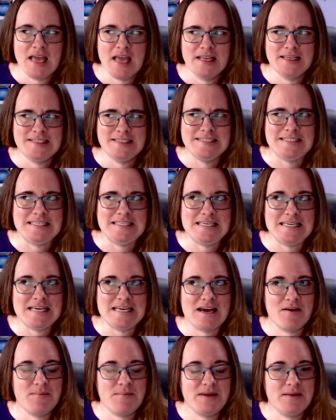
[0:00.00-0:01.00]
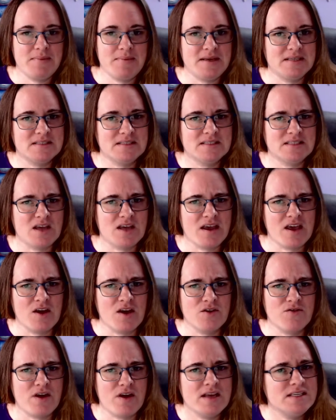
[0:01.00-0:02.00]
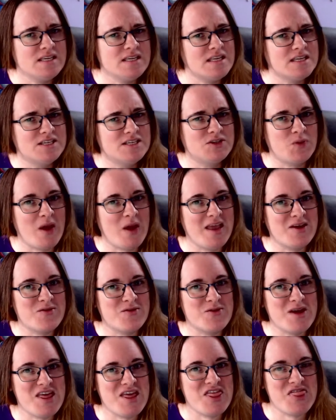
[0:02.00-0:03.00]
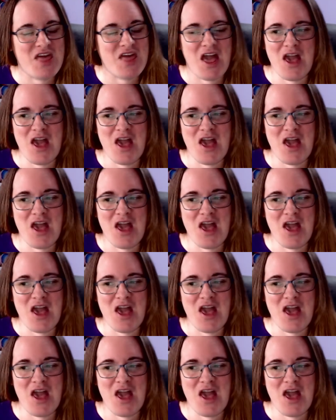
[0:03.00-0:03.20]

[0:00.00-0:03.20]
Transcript: Yeah, I've been a bit psycho-crazy this week with